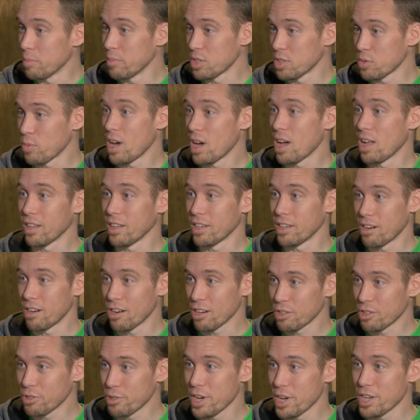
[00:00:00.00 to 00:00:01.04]
yeah. him as well in
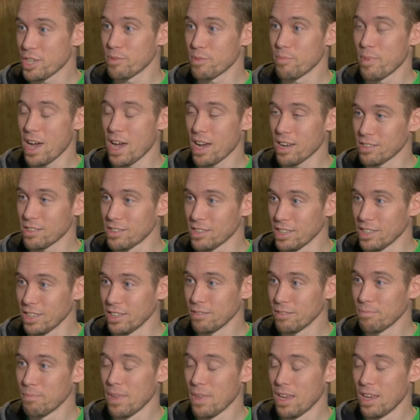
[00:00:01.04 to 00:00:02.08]
our Creation
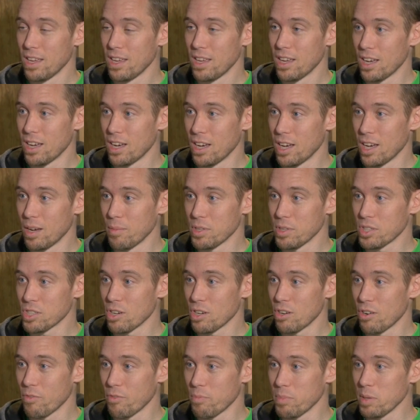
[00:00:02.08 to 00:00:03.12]
magazine. Yeah. Um, and
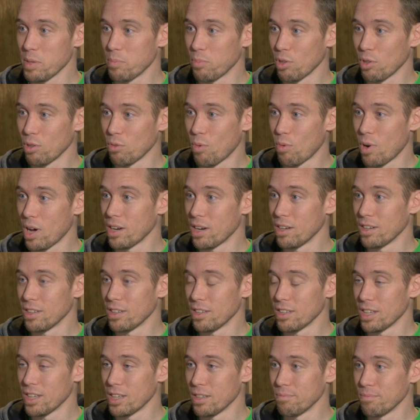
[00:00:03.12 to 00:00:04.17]
so if people want
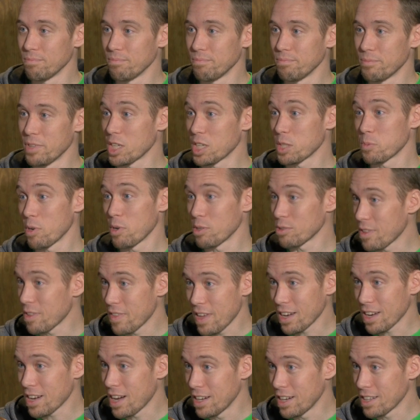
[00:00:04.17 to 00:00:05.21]
to um, be exposed
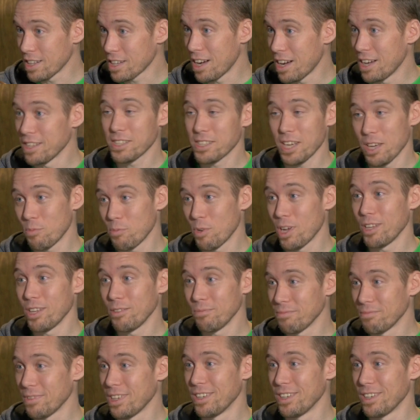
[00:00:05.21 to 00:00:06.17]
to that kind of content, well,